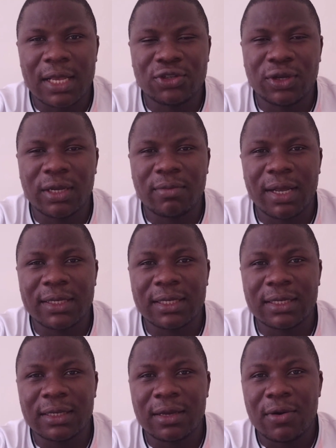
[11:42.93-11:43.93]
joining Man
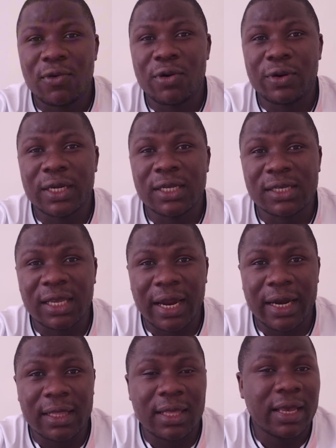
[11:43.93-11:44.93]
City already
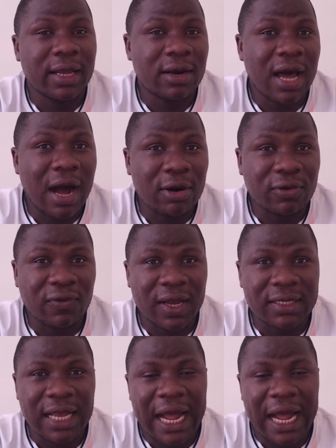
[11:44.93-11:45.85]
scaring the hell out of us.